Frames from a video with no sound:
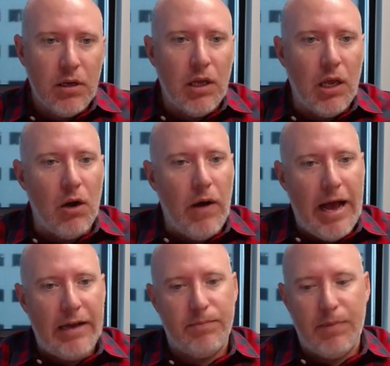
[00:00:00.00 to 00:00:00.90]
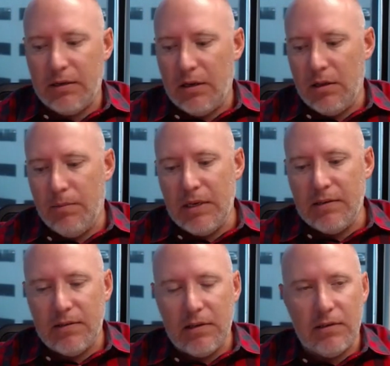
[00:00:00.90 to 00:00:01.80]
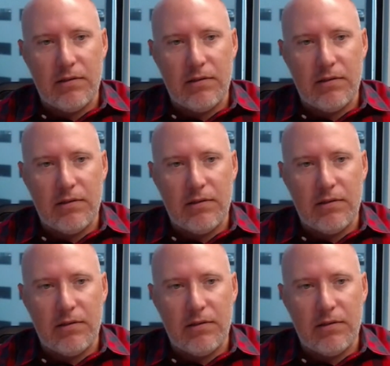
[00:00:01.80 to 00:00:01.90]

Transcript: aspect of the business.